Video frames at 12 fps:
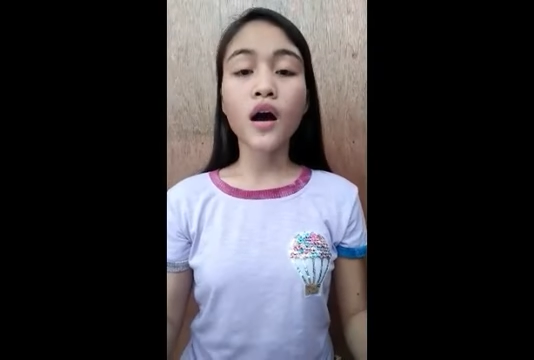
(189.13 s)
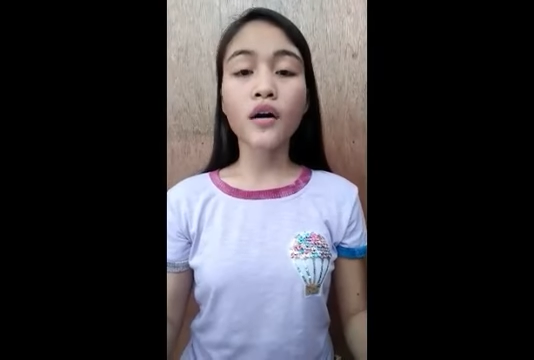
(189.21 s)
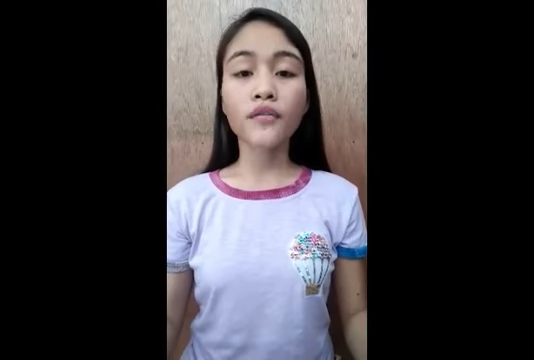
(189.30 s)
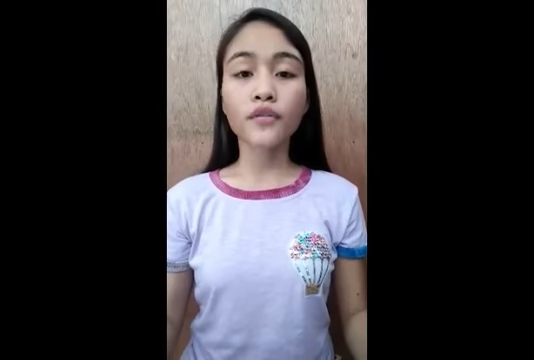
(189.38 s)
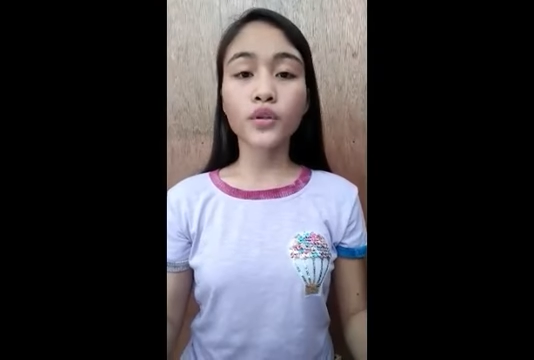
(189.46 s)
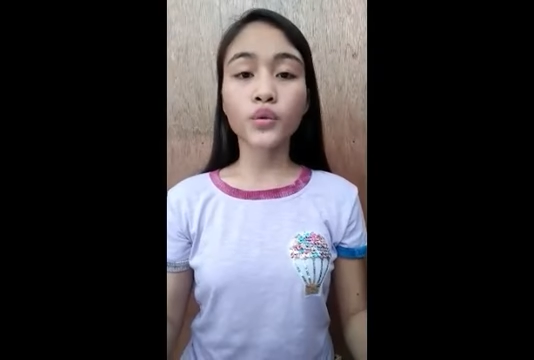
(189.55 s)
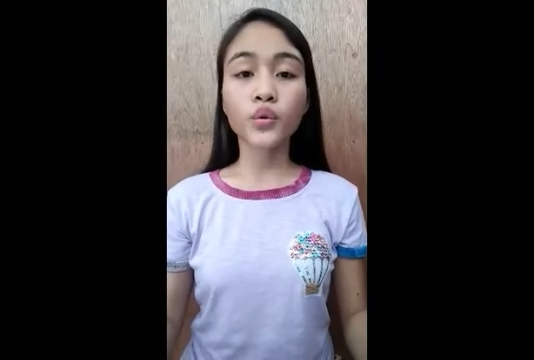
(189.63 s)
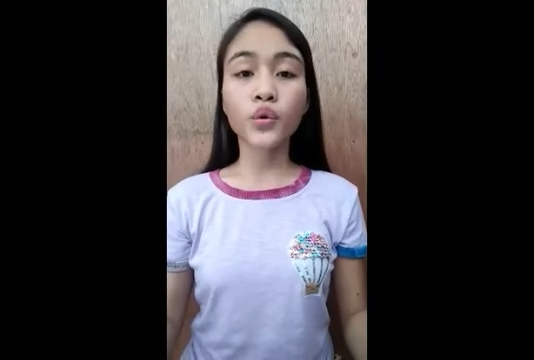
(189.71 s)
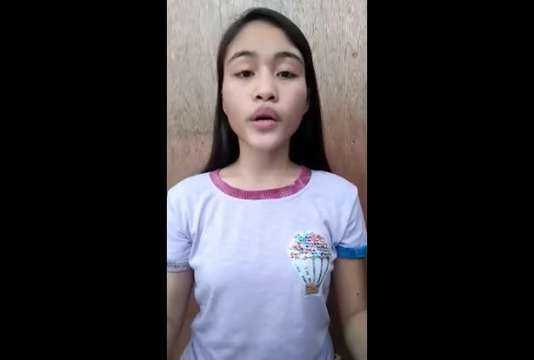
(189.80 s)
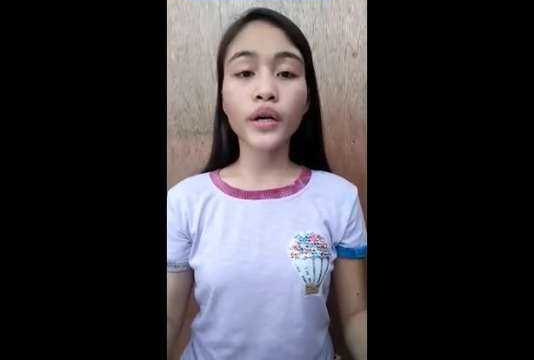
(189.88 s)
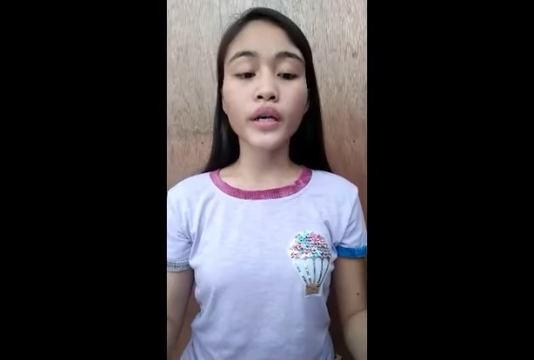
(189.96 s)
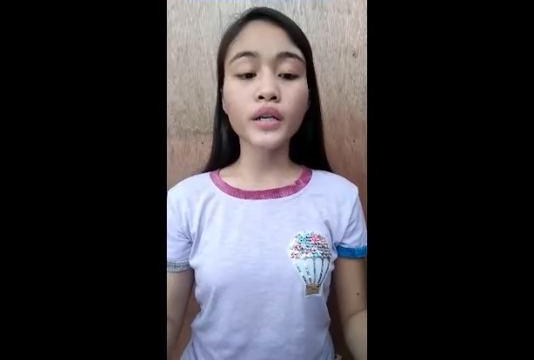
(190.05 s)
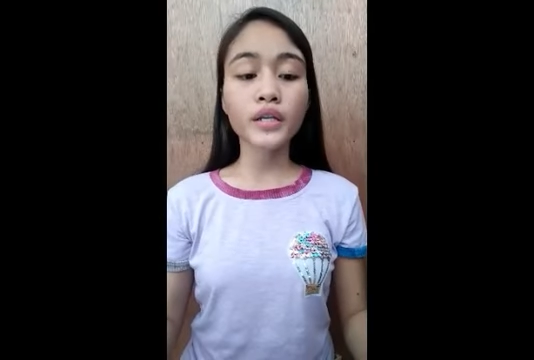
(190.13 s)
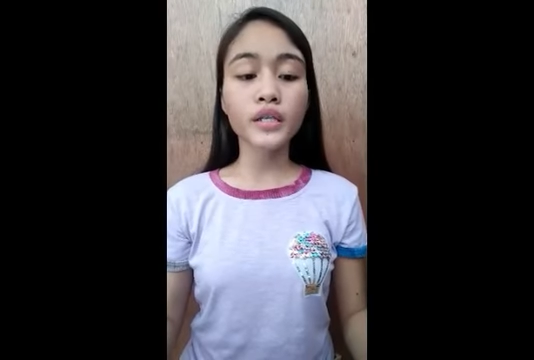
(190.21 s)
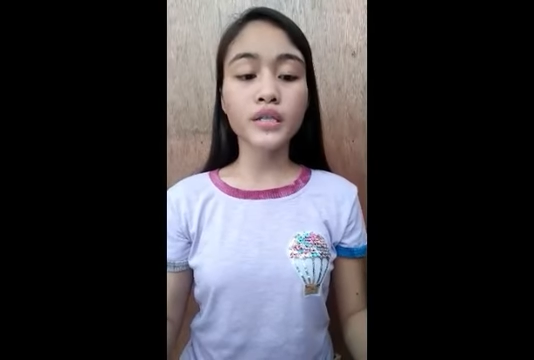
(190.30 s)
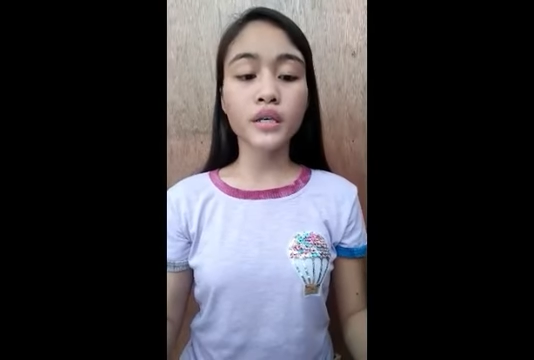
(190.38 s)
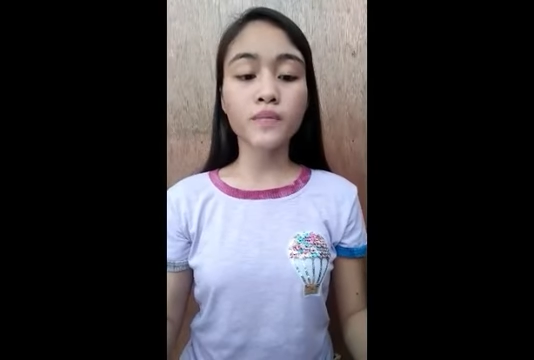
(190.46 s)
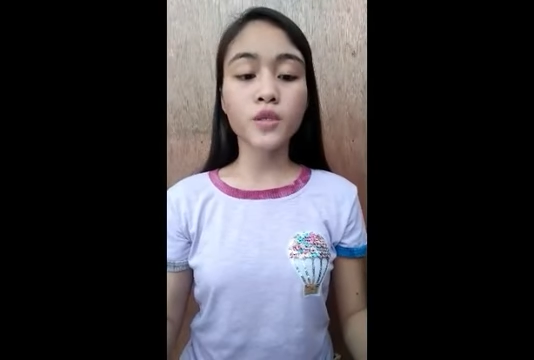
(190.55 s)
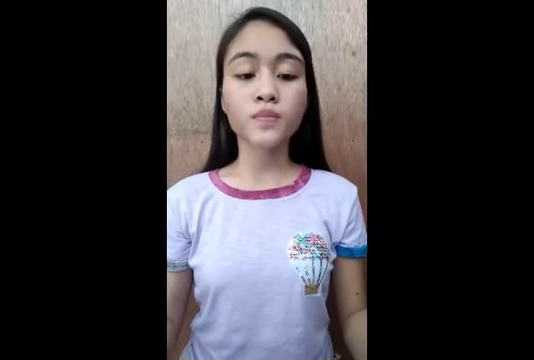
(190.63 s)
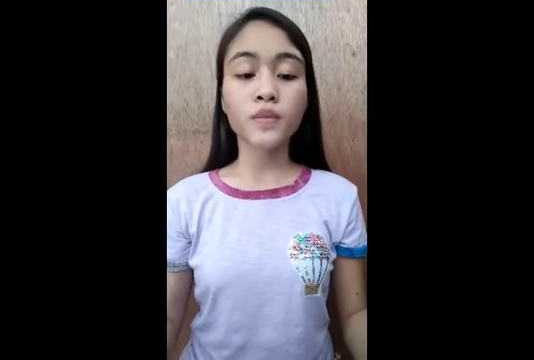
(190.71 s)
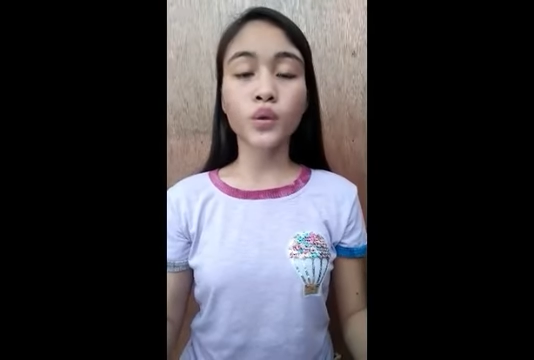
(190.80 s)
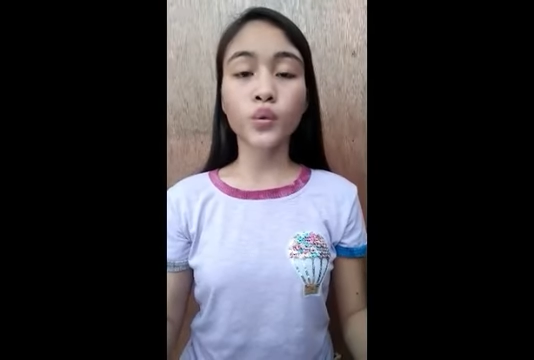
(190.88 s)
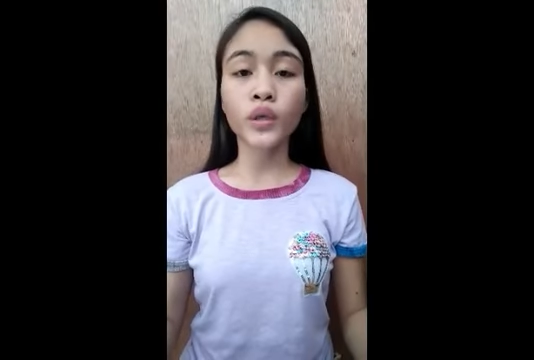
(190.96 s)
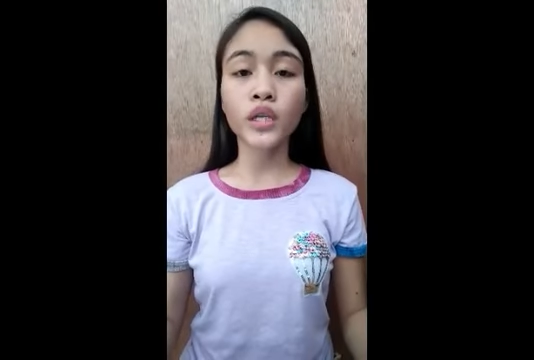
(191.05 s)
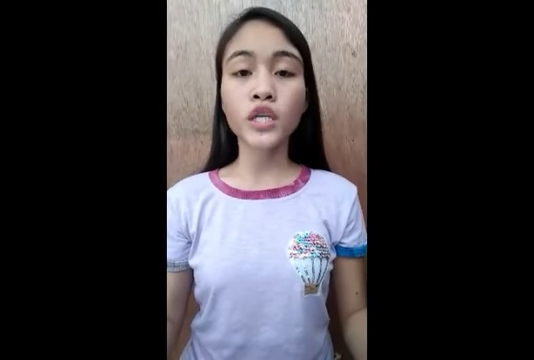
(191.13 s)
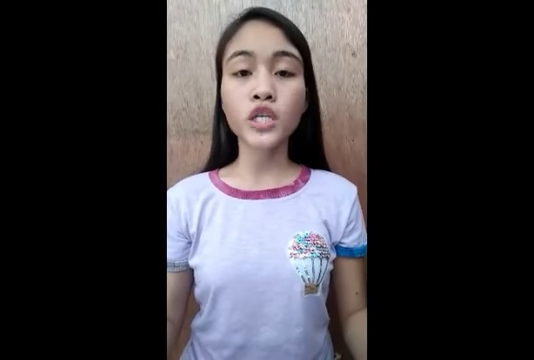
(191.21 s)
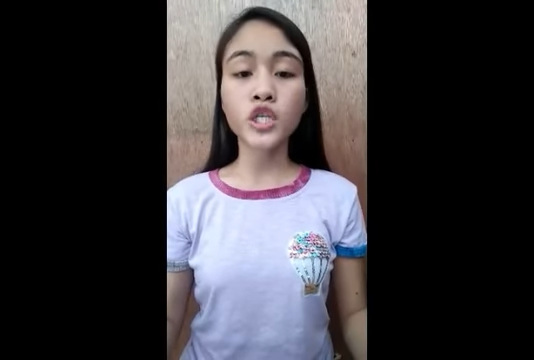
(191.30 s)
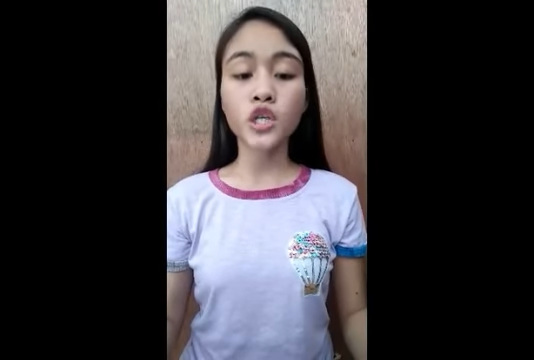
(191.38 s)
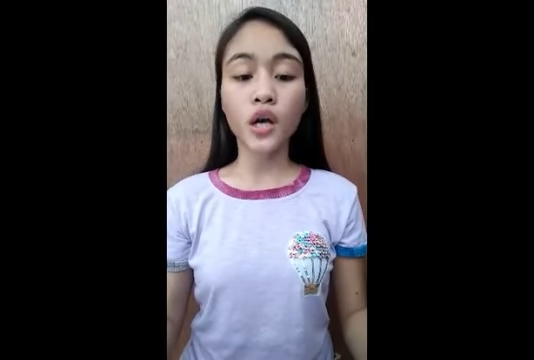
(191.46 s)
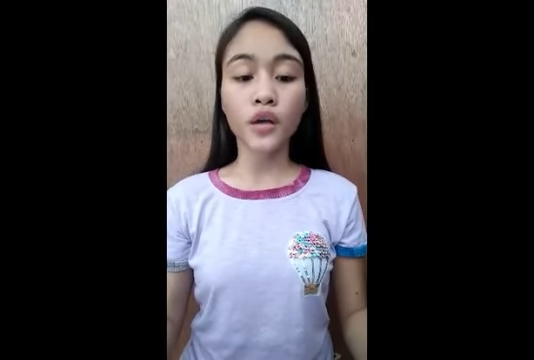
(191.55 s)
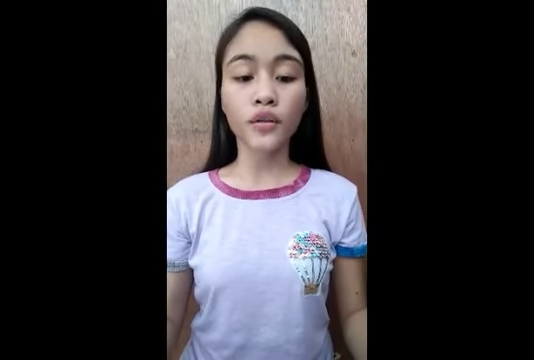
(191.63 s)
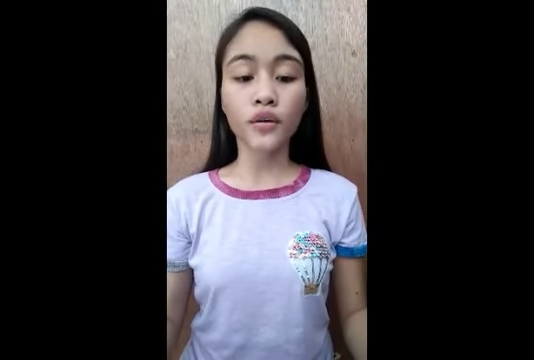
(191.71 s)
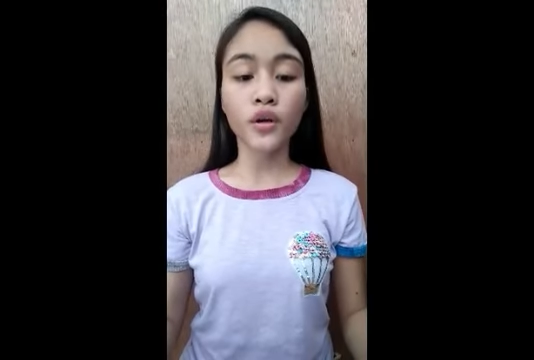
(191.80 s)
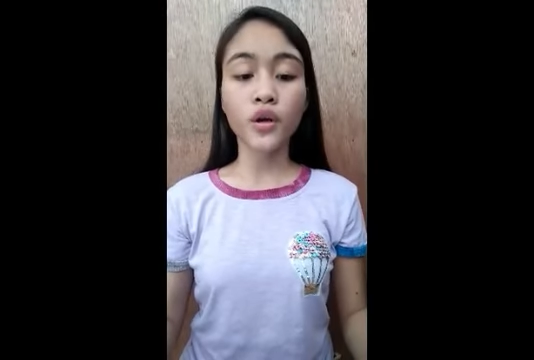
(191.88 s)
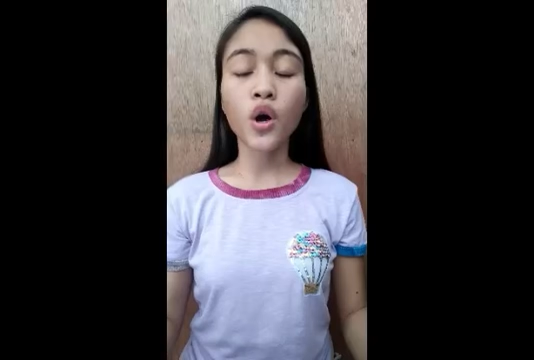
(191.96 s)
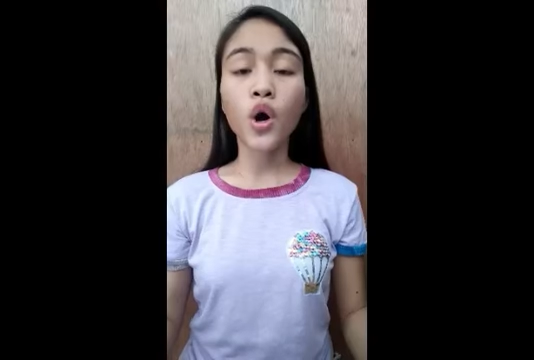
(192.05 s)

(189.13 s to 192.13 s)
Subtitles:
other 2 organisms between each other,